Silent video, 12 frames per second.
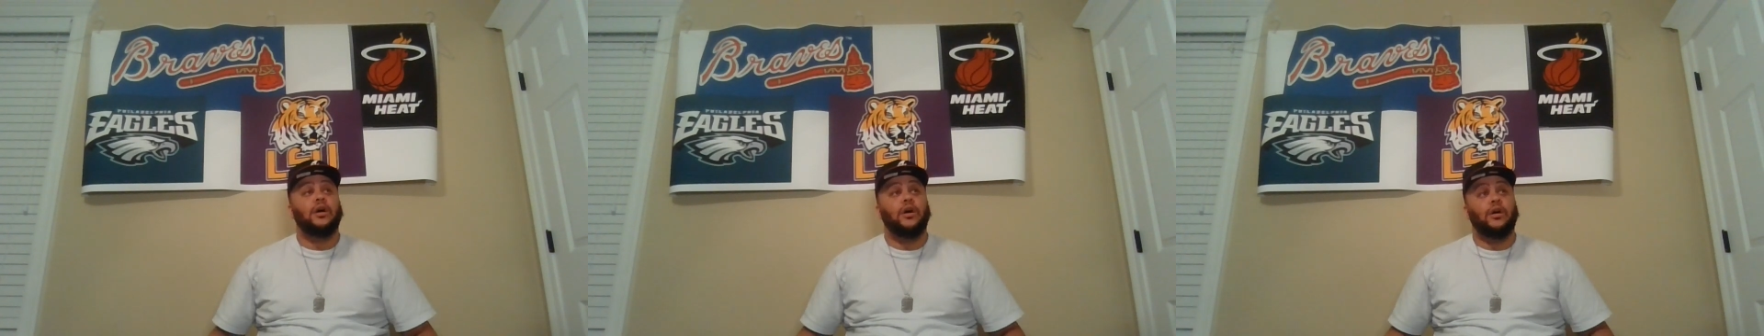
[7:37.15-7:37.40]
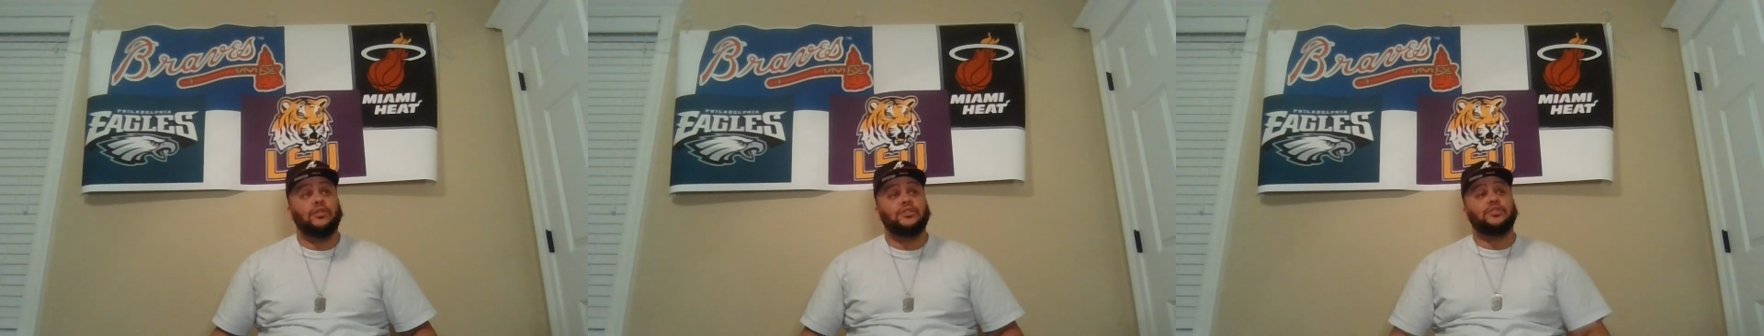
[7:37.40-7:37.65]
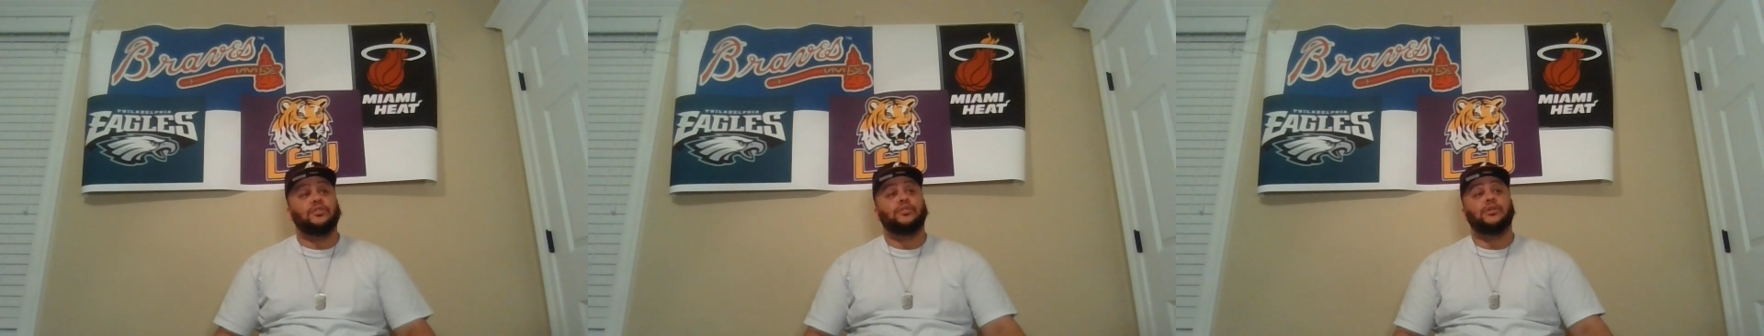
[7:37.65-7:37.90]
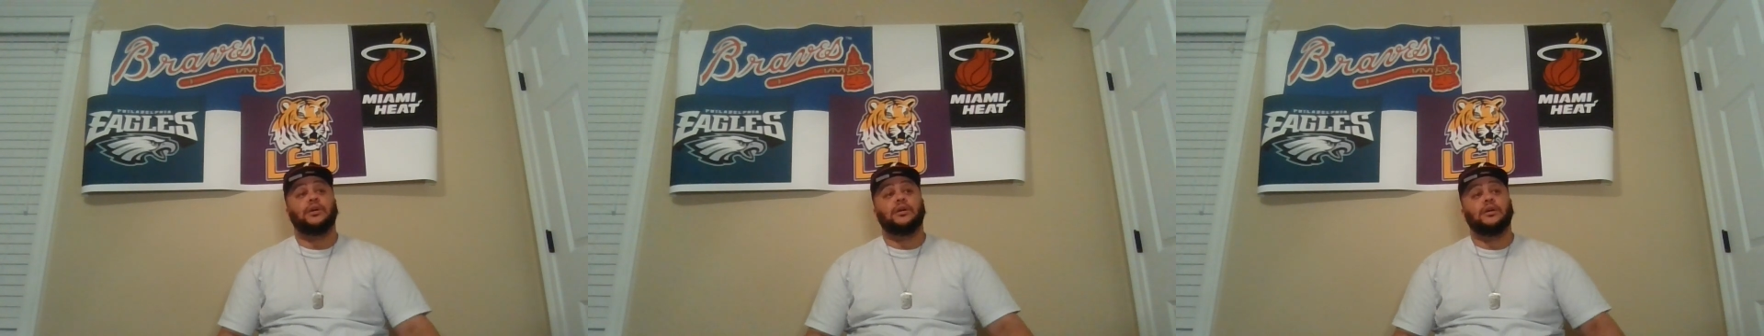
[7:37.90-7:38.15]
Also,
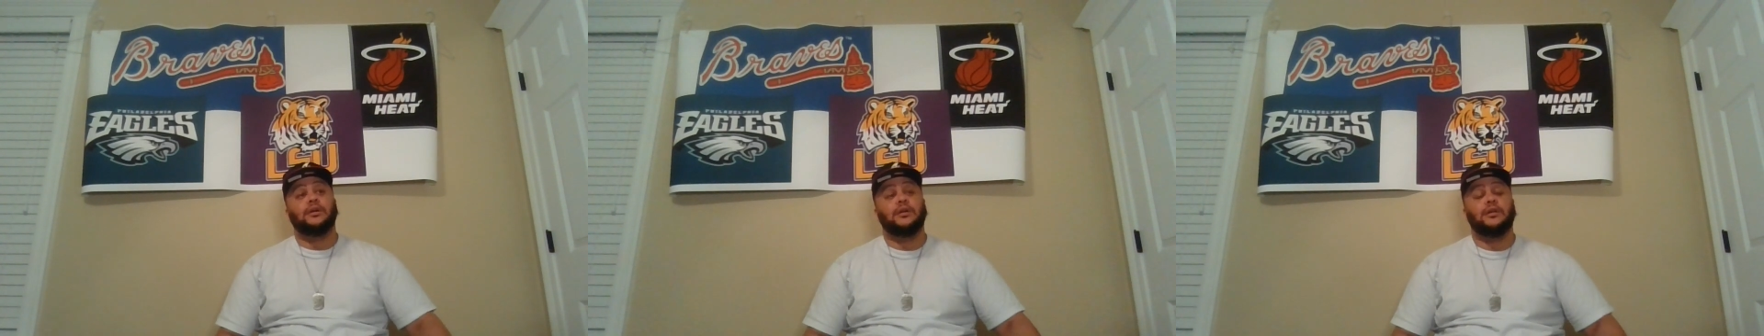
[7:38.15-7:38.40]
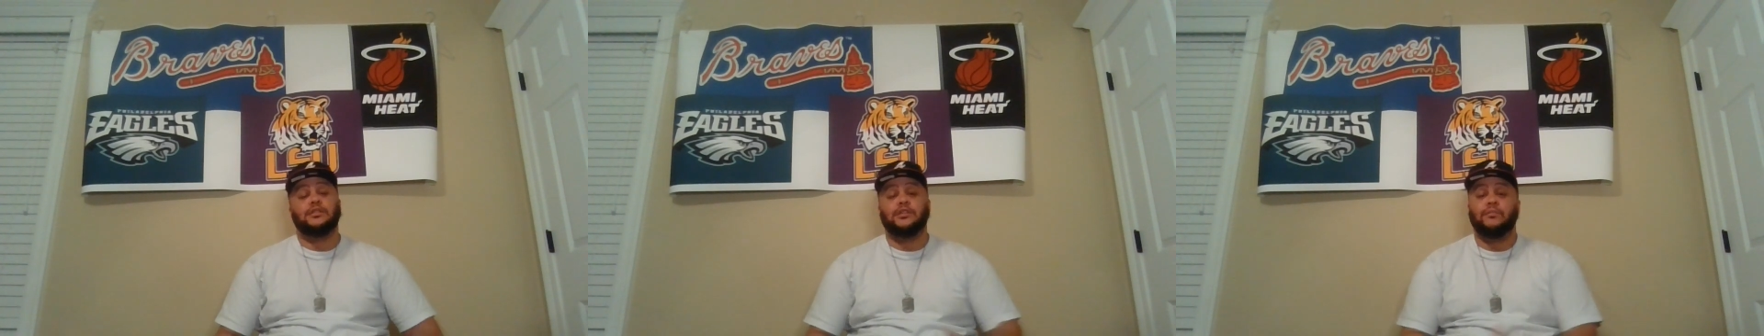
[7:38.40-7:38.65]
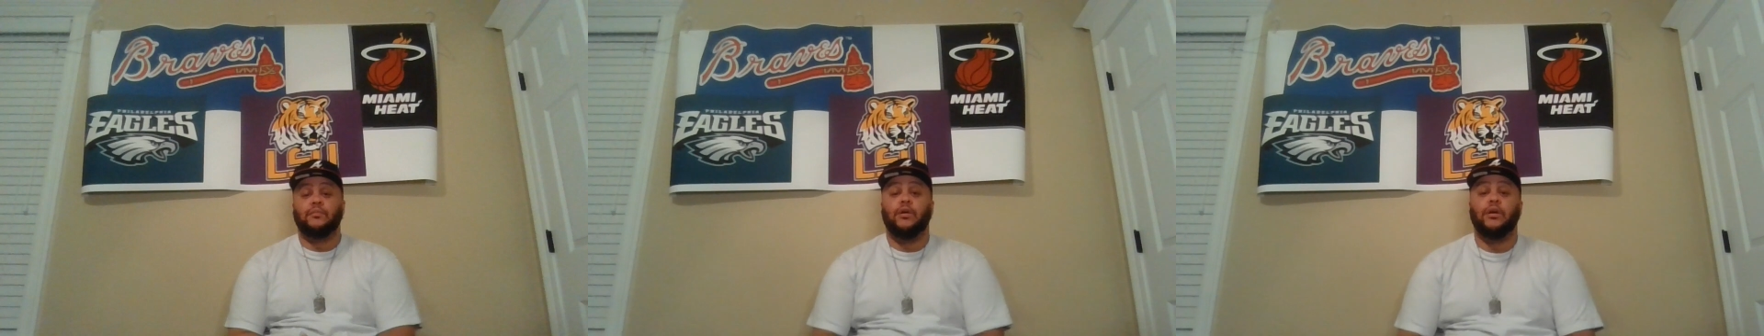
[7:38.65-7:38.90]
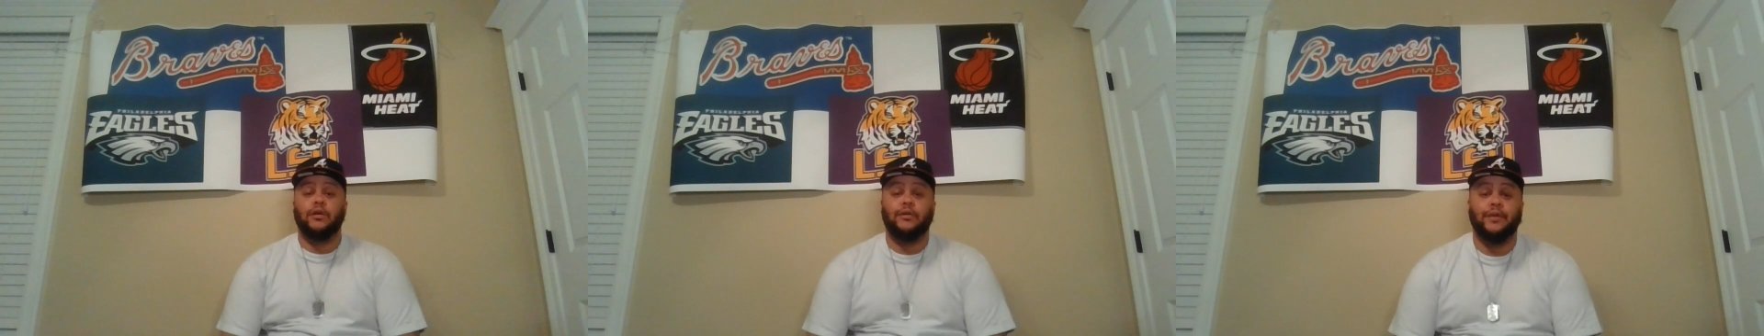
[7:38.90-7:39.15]
uh,
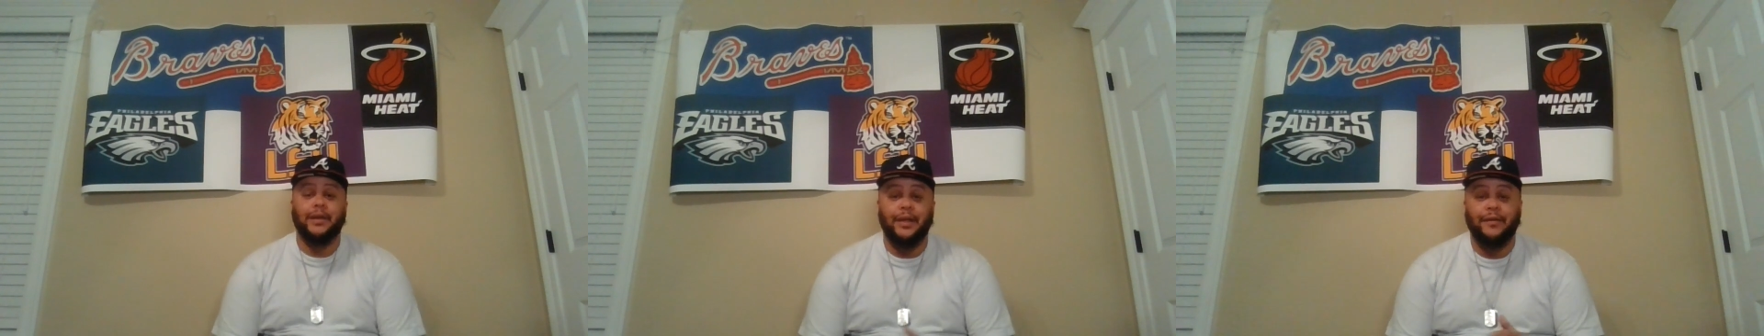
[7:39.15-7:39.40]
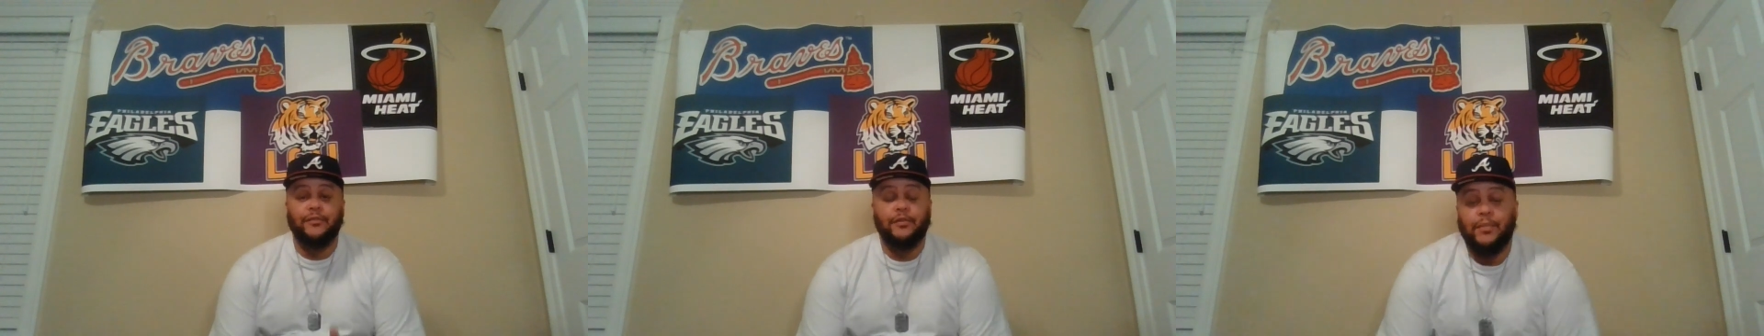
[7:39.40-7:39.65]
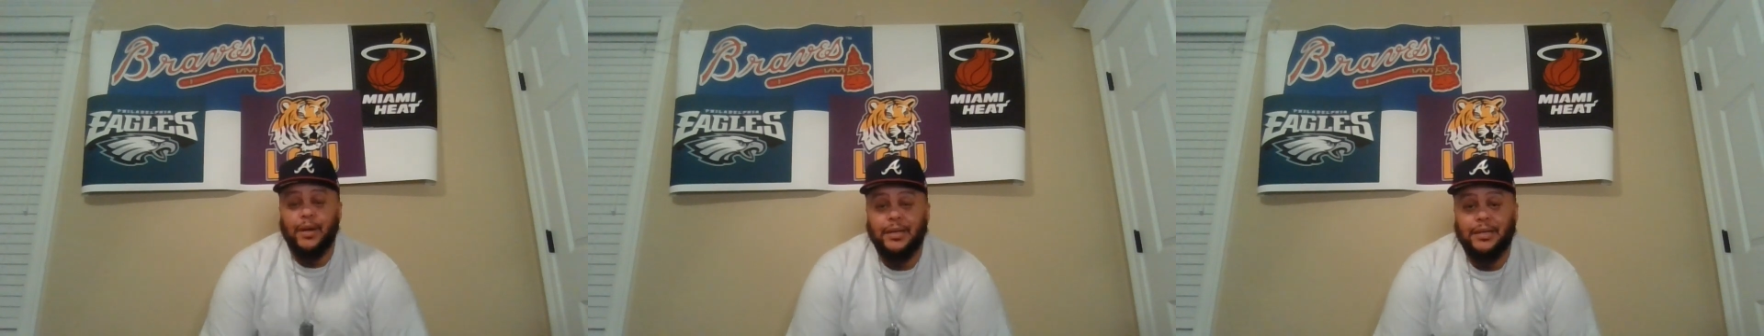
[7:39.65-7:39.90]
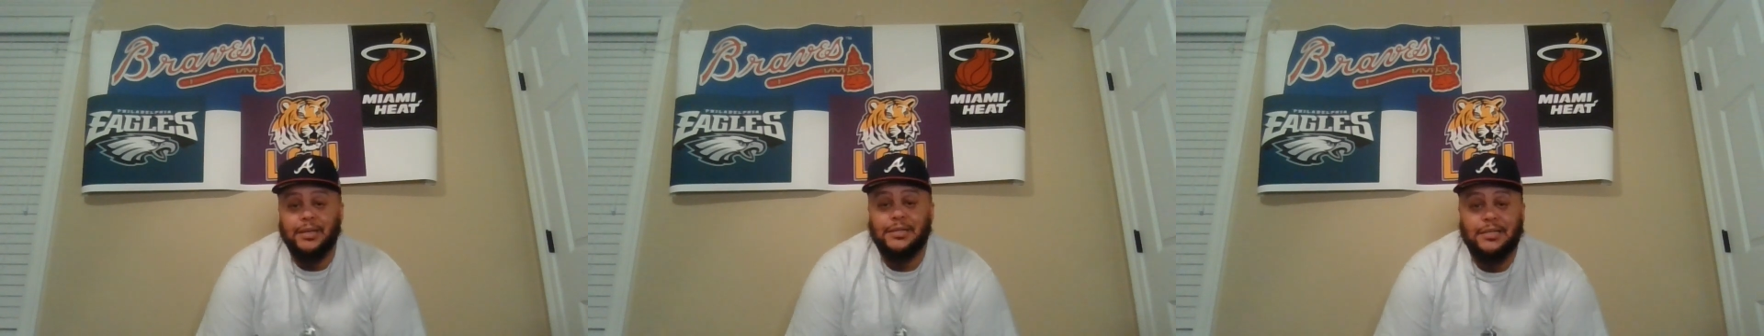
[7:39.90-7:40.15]
tomorrow and every
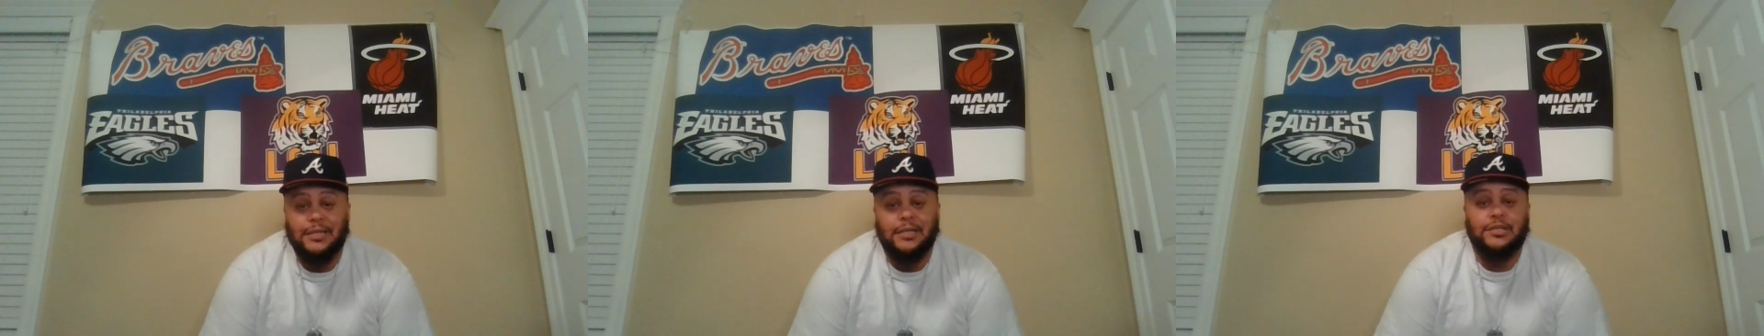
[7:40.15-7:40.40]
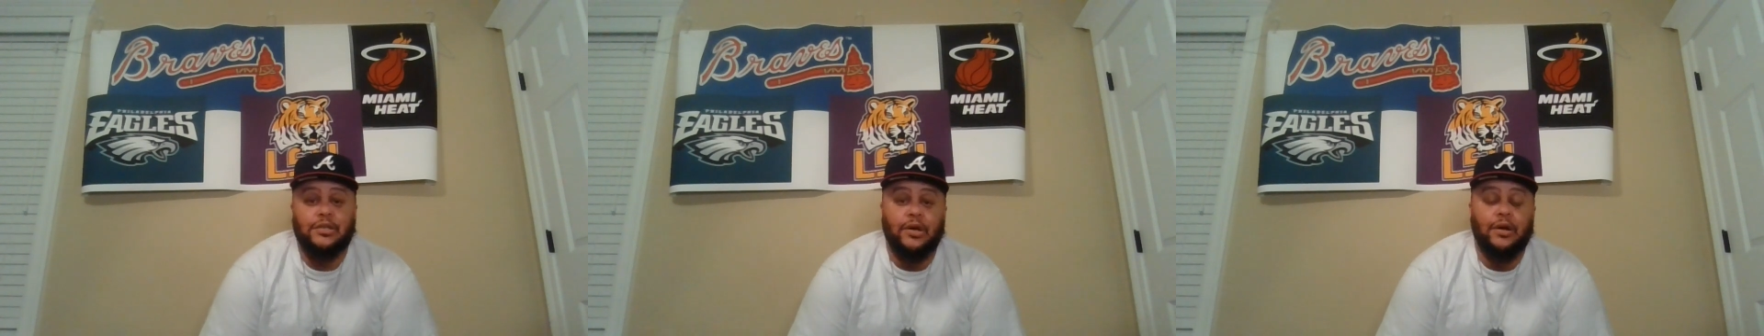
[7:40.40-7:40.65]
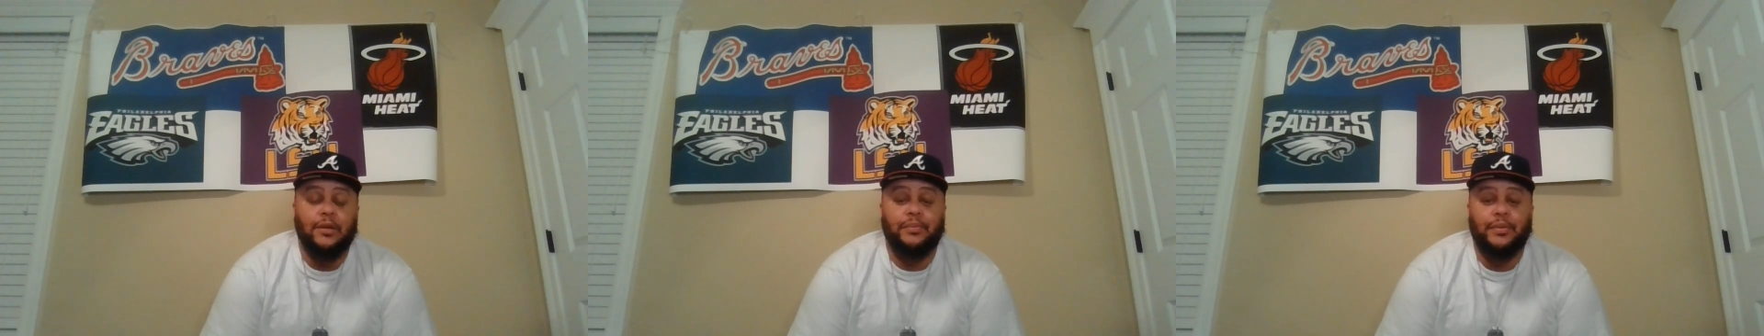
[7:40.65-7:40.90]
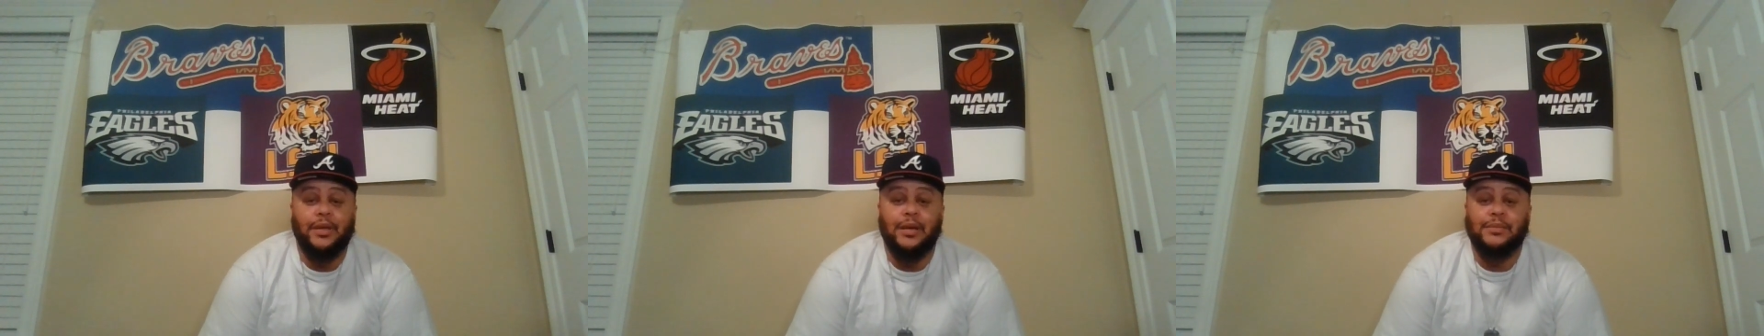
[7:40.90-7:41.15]
Monday, 6.30
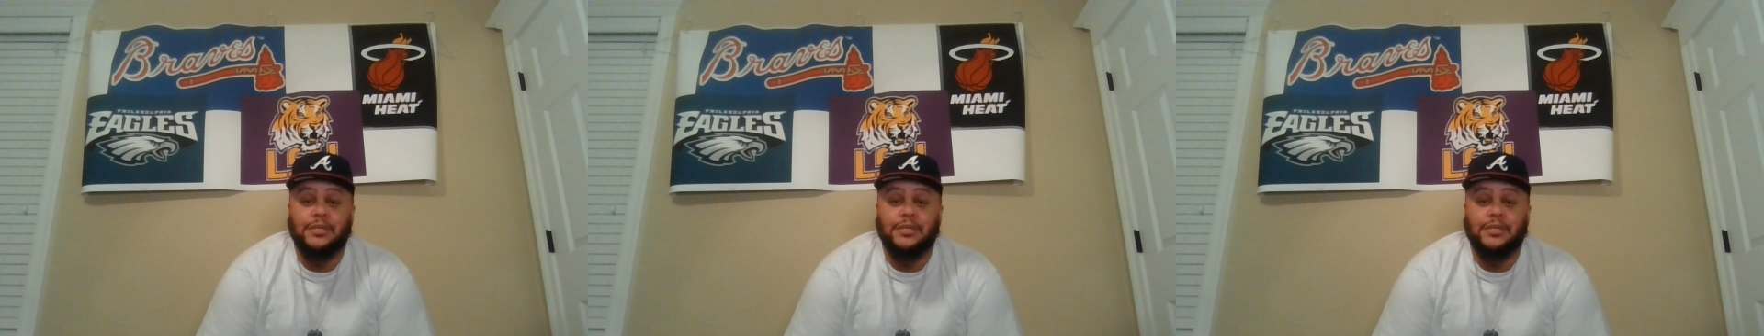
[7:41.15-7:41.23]
p.m.